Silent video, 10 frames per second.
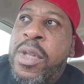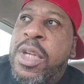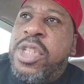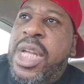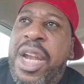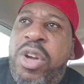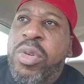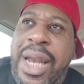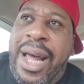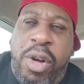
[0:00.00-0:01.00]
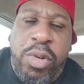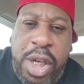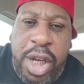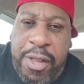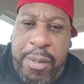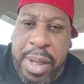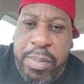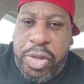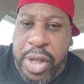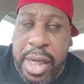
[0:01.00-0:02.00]
See, I don't allow what other people
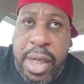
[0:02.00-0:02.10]
think,